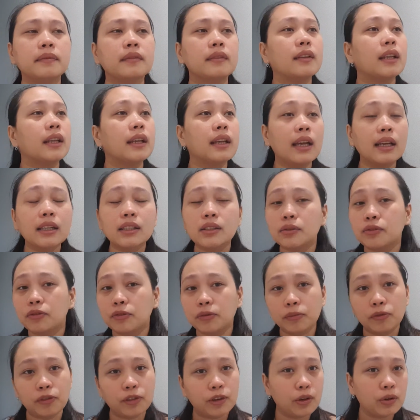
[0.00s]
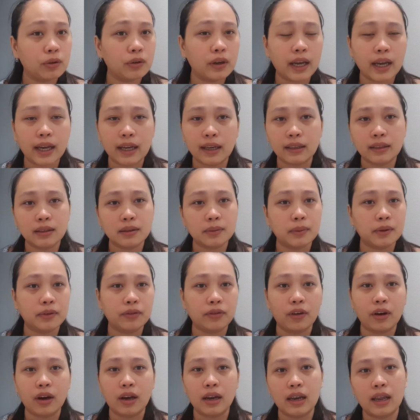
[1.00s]
the next few days
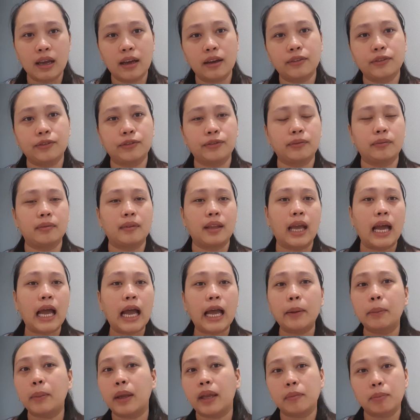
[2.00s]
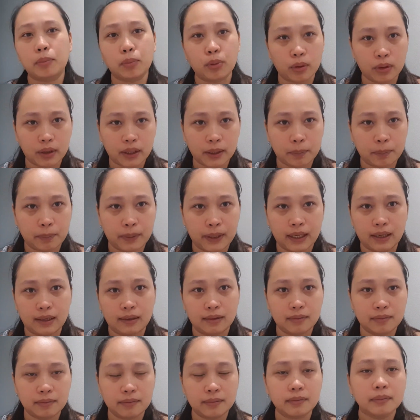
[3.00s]
before I left, I may pull the
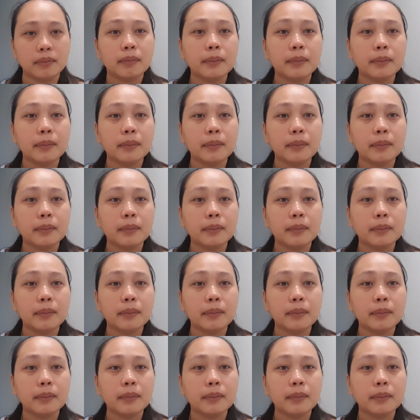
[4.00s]
pin.